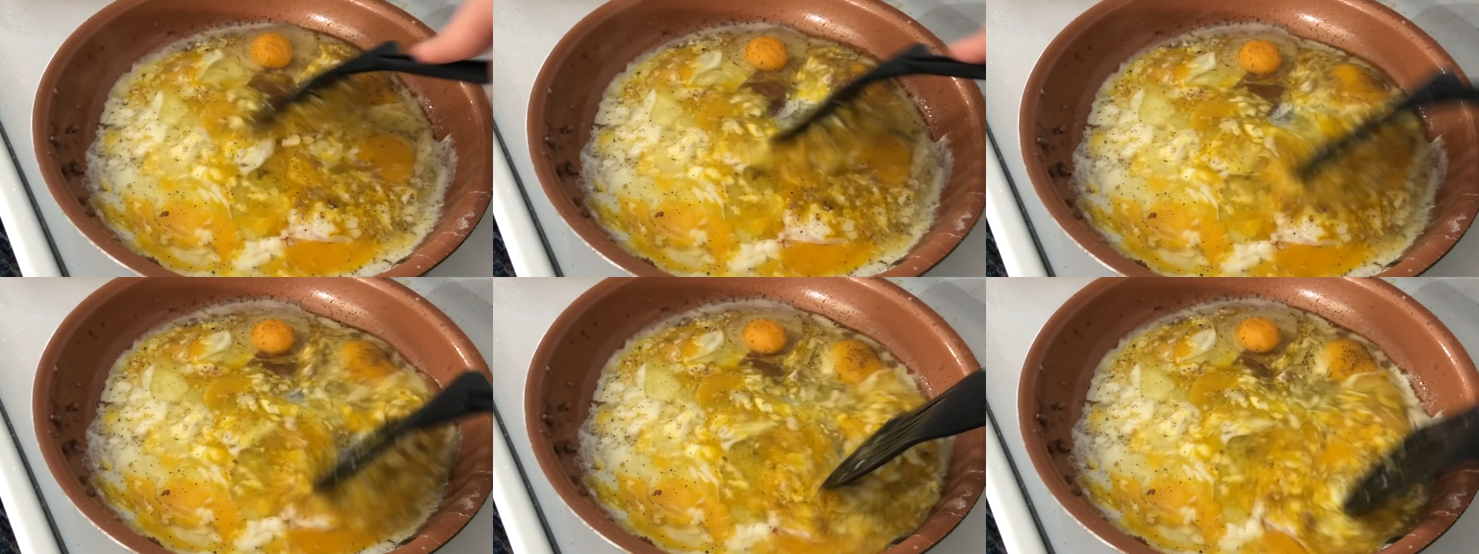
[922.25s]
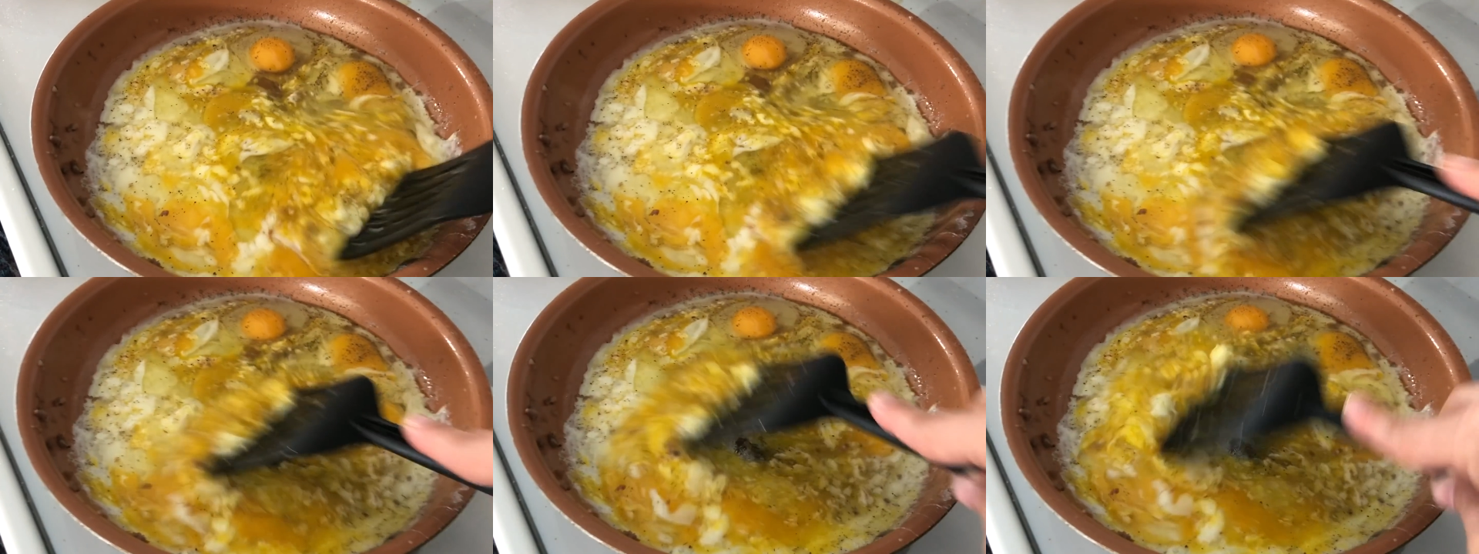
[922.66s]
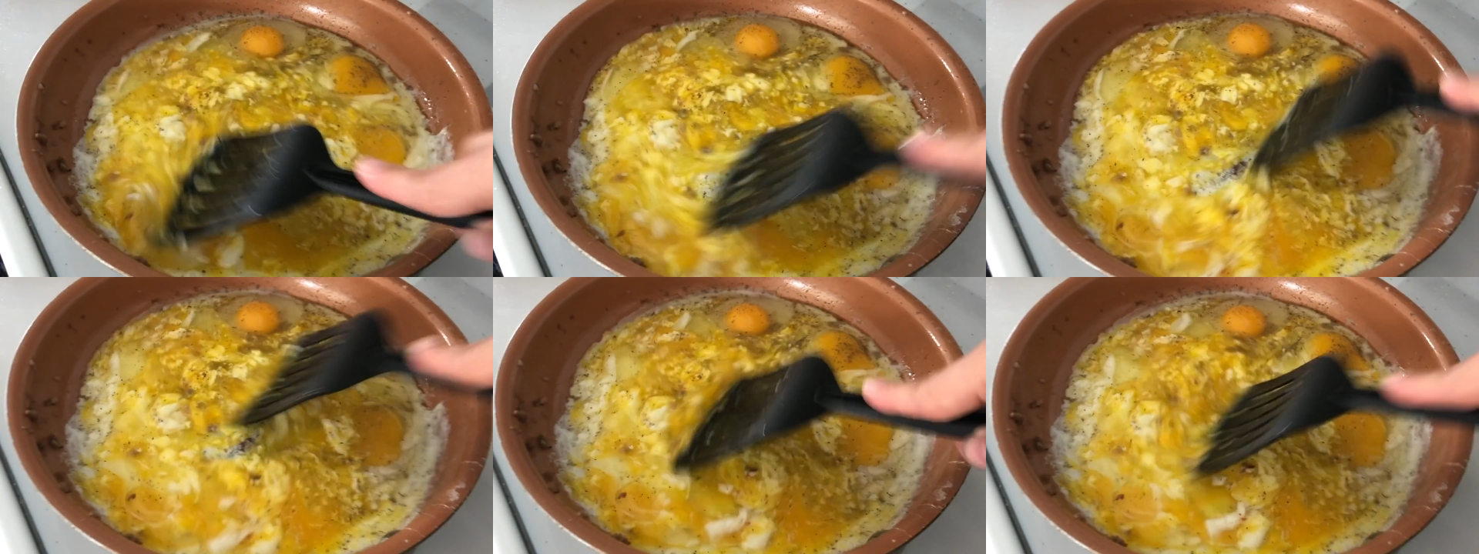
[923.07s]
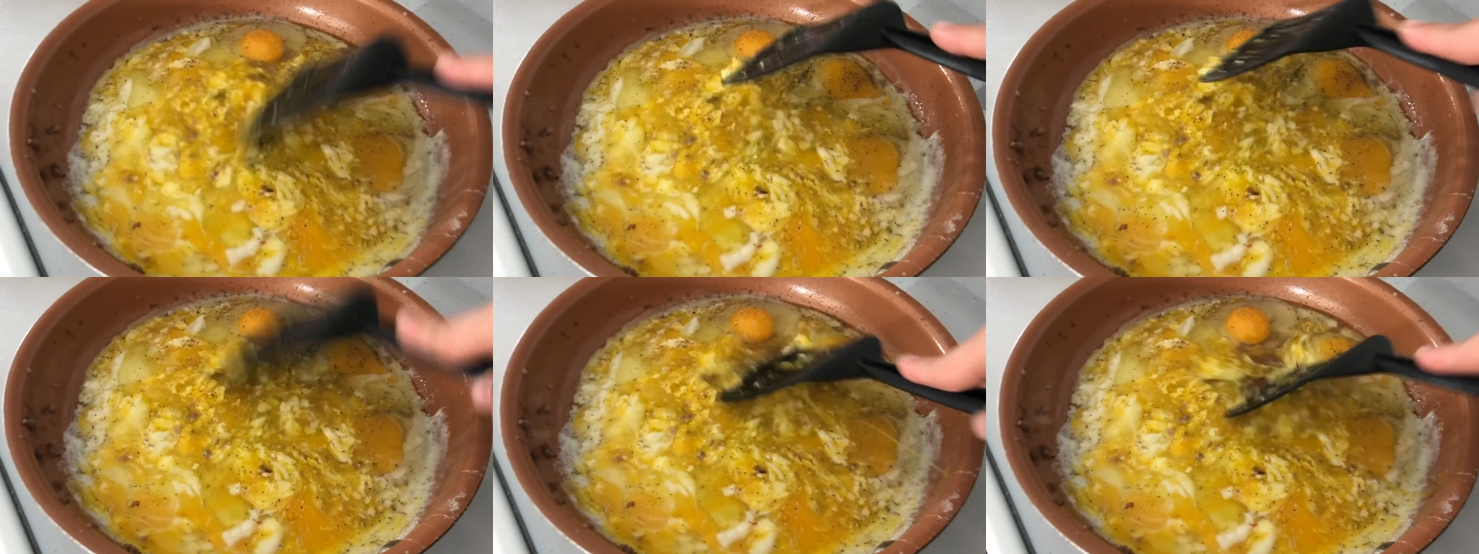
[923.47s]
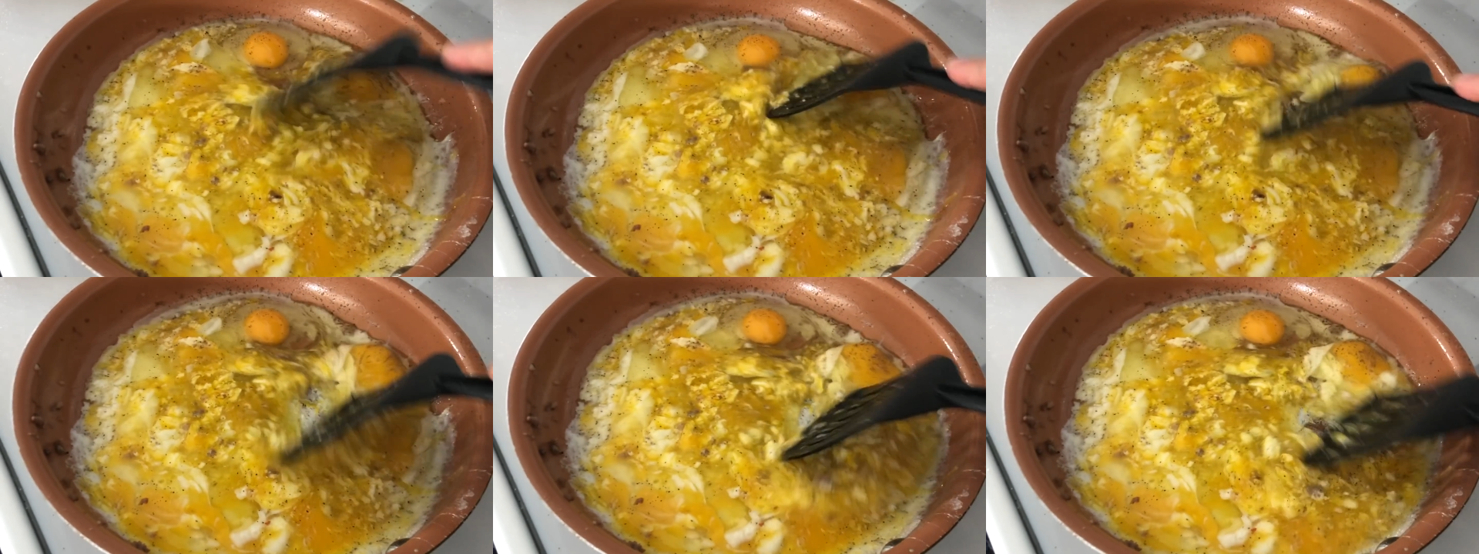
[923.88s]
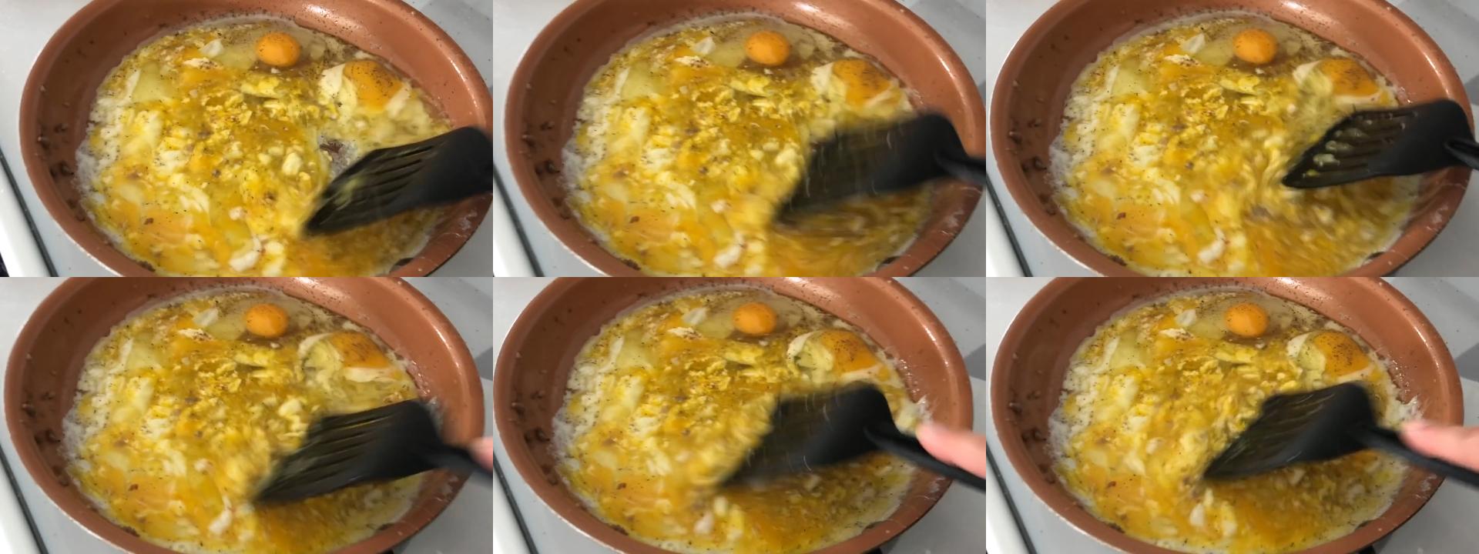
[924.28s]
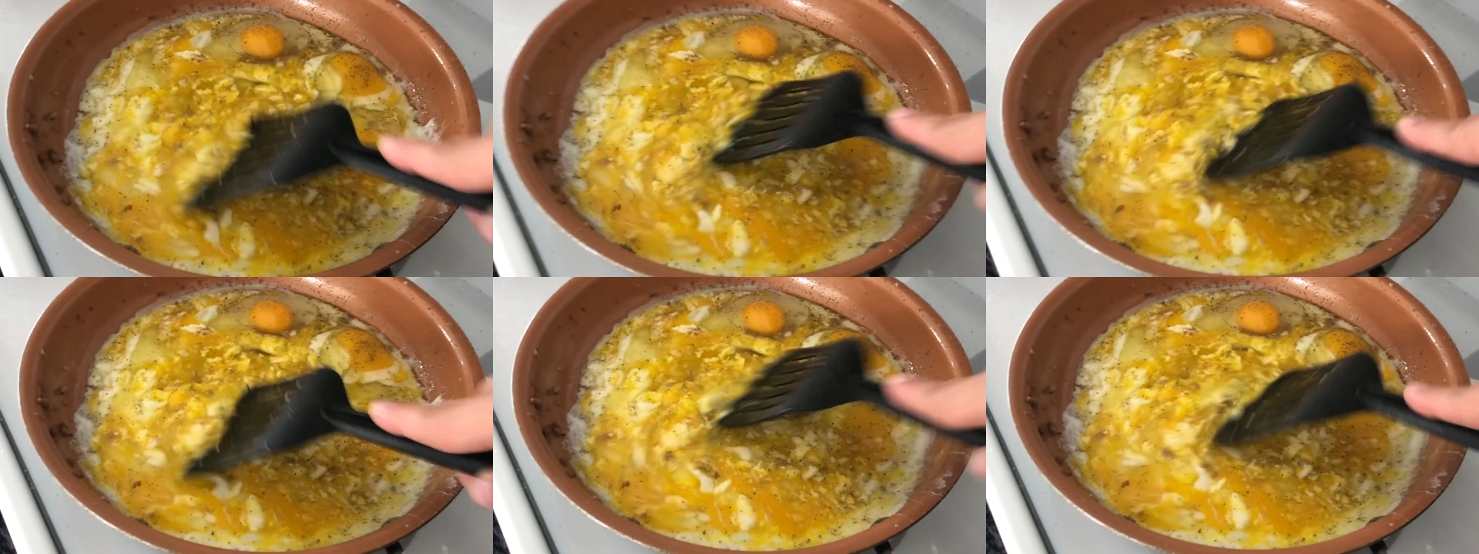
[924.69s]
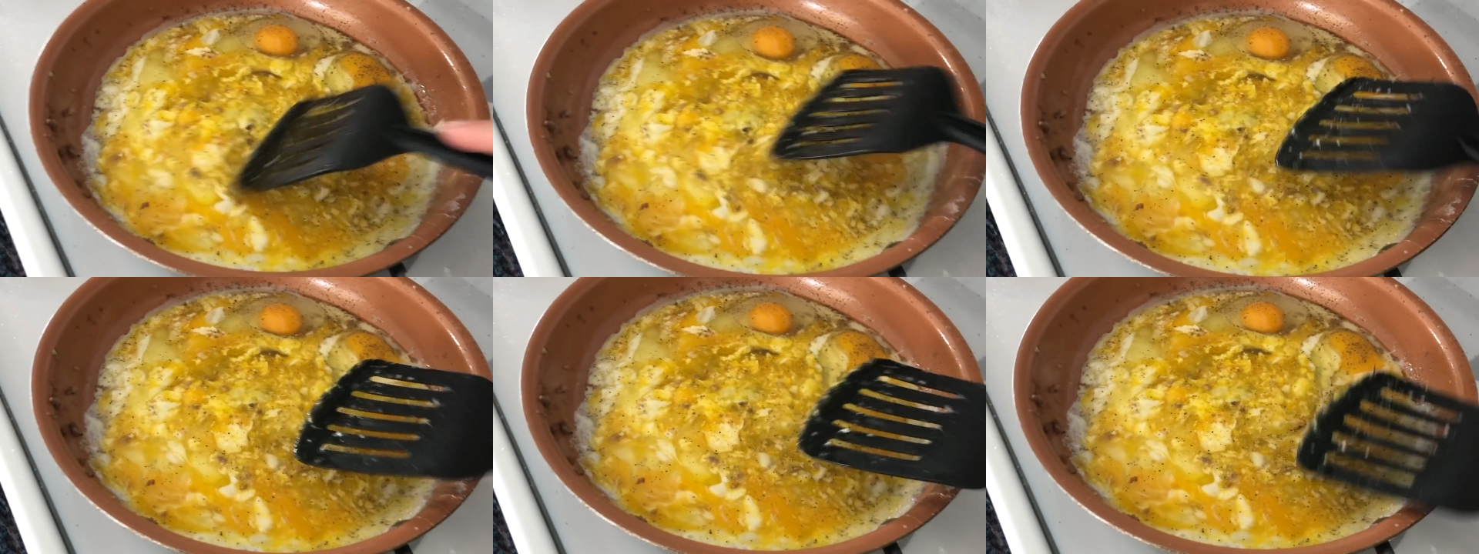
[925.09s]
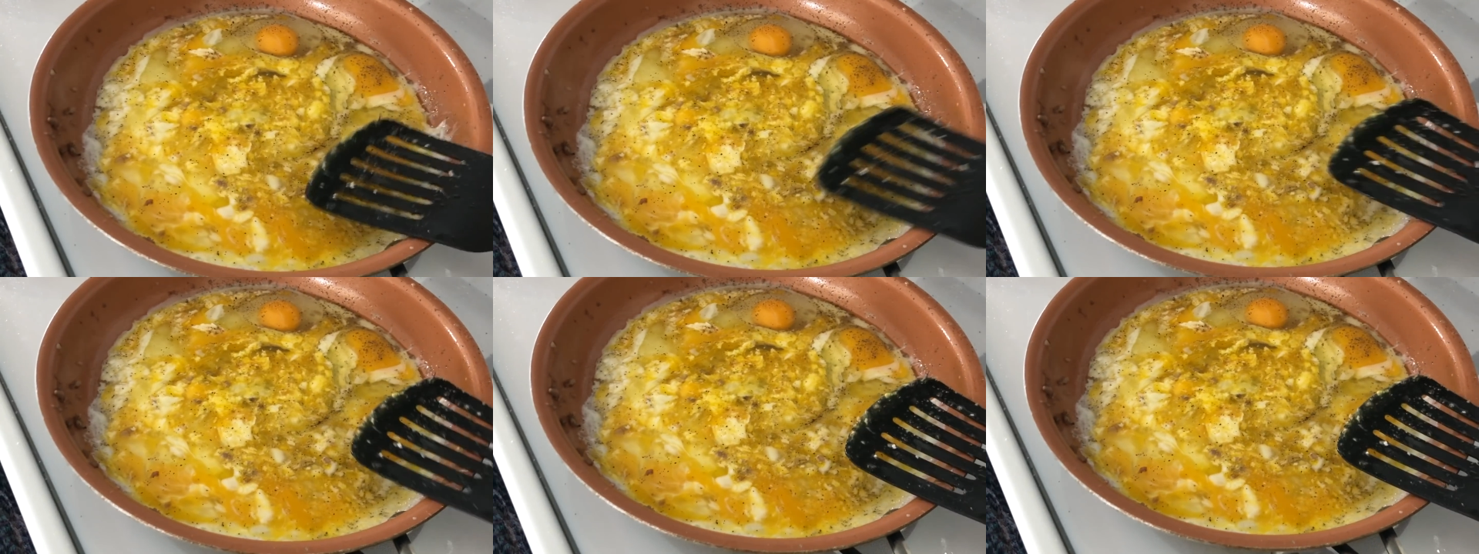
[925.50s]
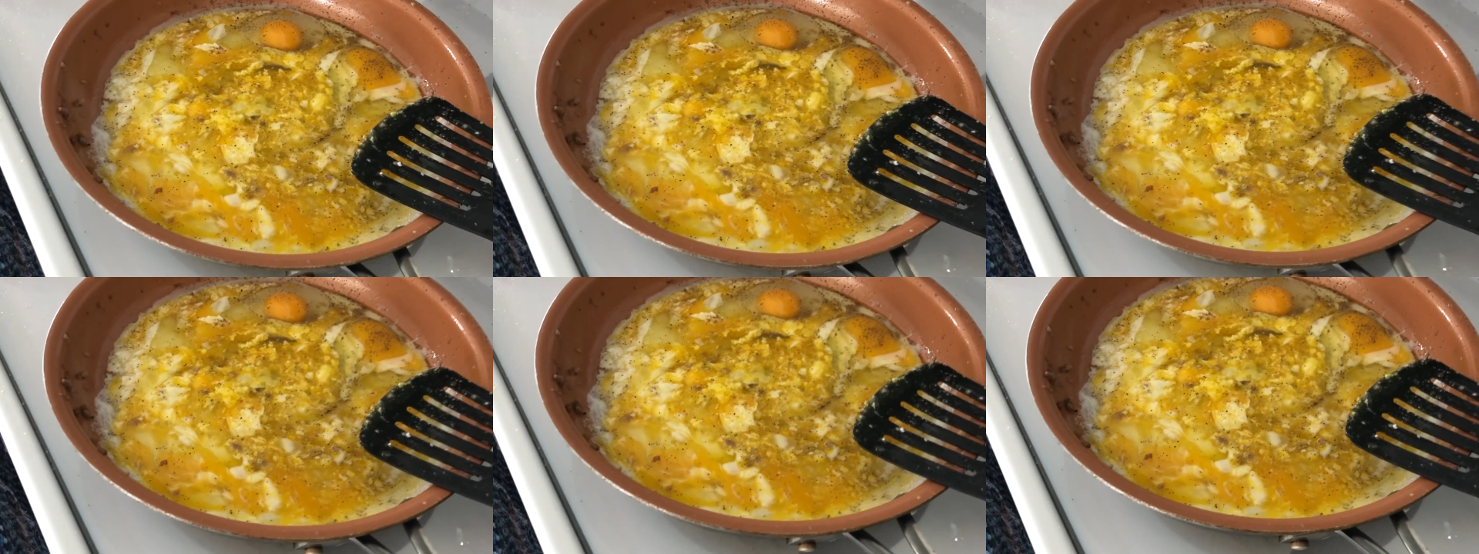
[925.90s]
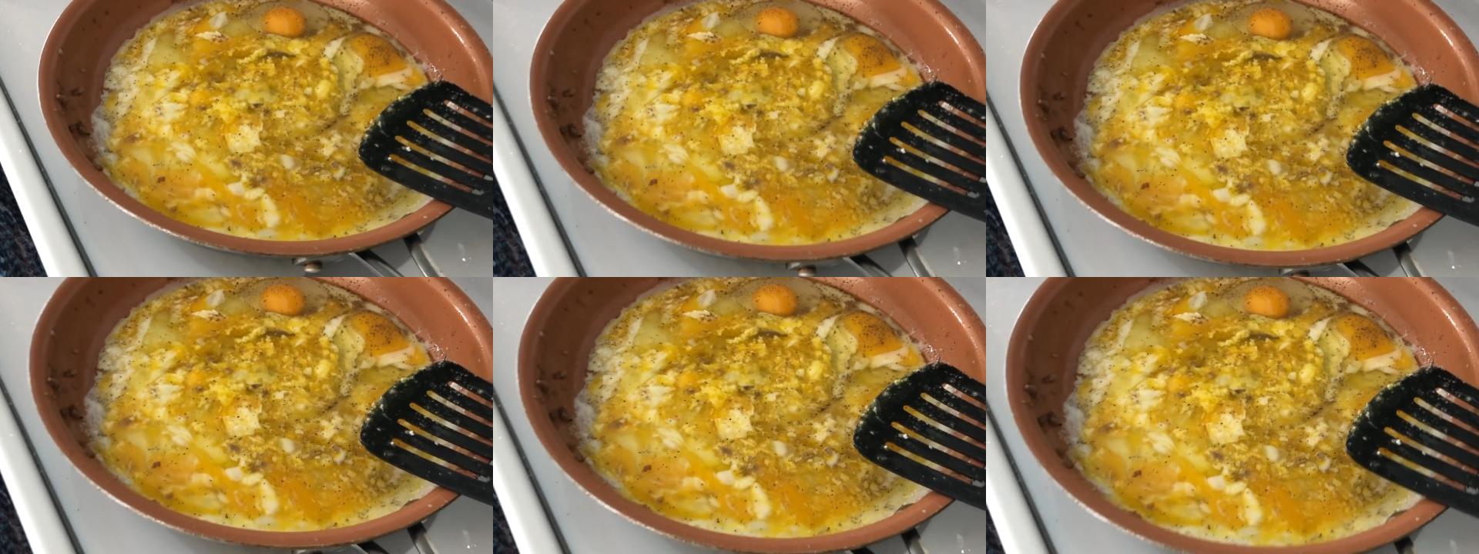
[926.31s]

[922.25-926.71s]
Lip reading: Nobody's mouth can be seen.